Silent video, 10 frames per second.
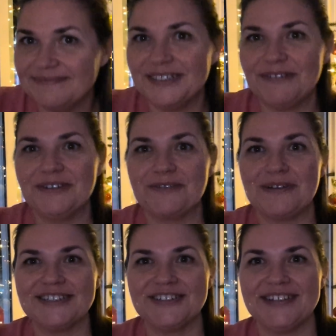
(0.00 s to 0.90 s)
You
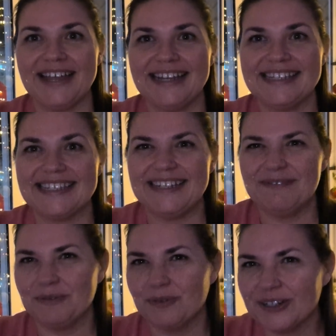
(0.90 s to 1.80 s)
question that, is it
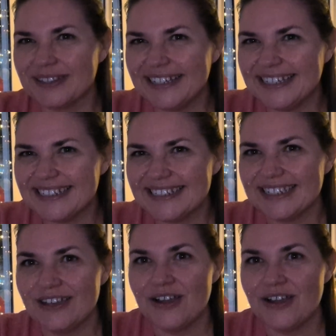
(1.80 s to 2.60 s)
even worth it?